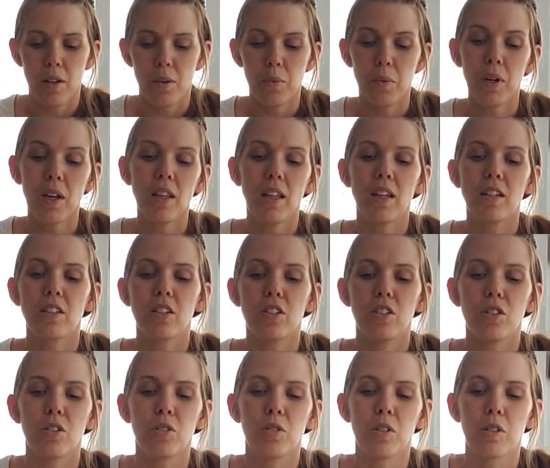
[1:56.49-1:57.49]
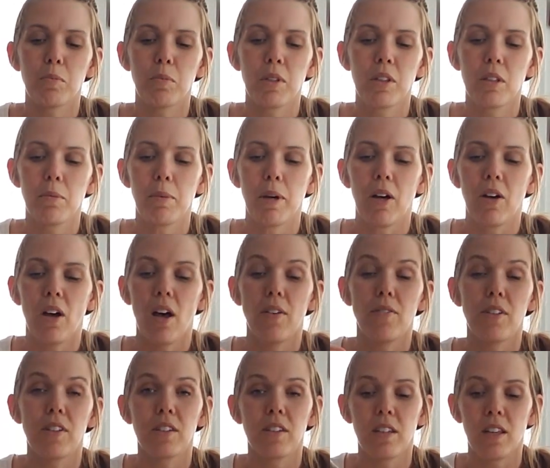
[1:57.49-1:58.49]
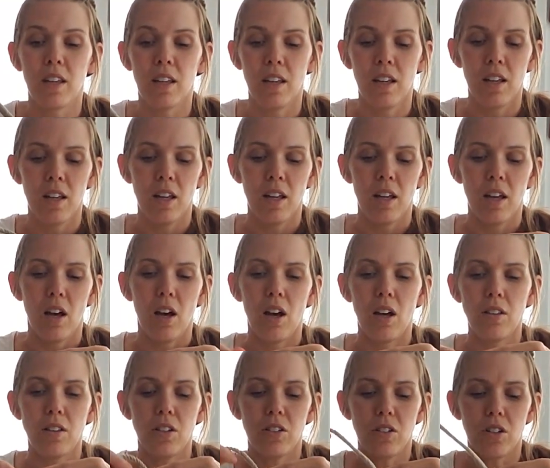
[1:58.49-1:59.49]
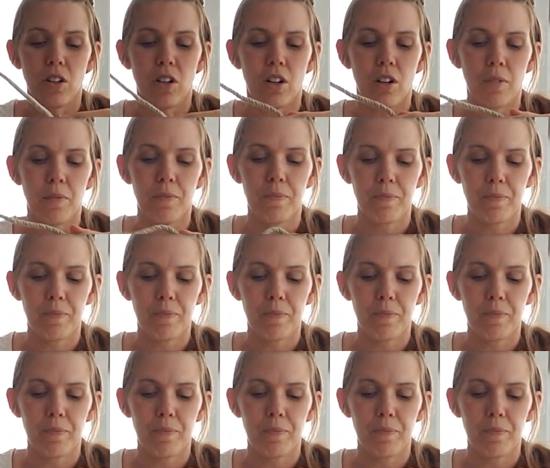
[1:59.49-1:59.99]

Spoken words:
What I like to do is put the belt obviously on the jar